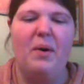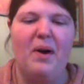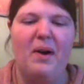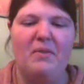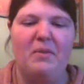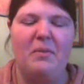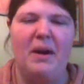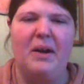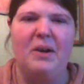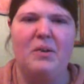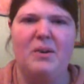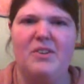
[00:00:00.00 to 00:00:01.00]
bought them and my
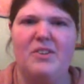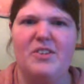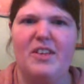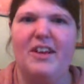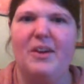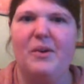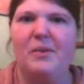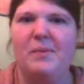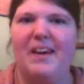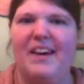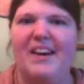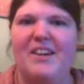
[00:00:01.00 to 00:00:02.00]
coworkers are like, "Oh
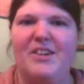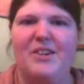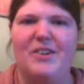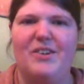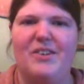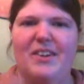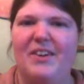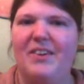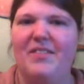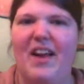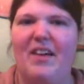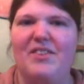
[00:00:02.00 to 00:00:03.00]
my gosh, you don't you don't
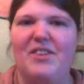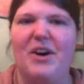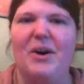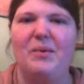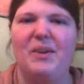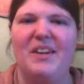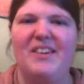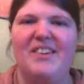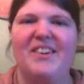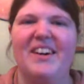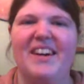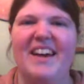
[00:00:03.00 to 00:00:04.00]
even have a dog. What are you
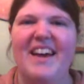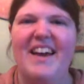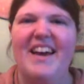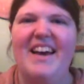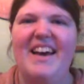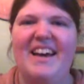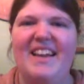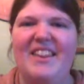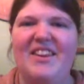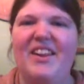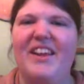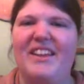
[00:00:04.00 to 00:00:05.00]
doing?" And
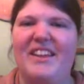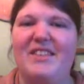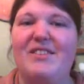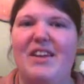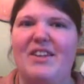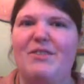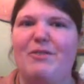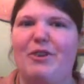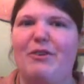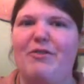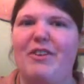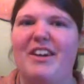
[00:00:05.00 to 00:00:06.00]
they're like, "That's that's for
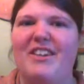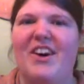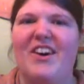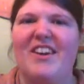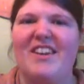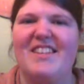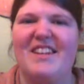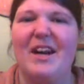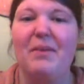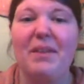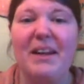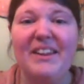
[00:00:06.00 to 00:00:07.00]
your fake dog, isn't it?"
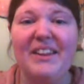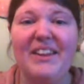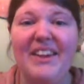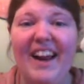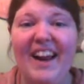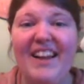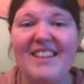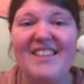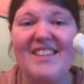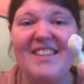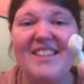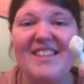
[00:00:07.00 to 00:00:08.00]
I'm like, "Look at it.
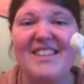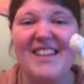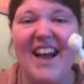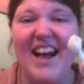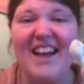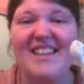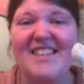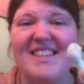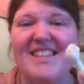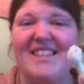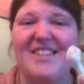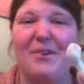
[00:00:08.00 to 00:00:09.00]
The size
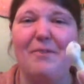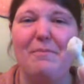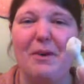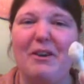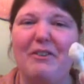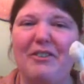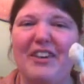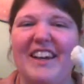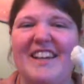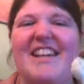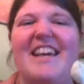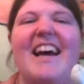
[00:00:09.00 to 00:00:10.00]
is so
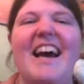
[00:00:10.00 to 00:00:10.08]
perfect."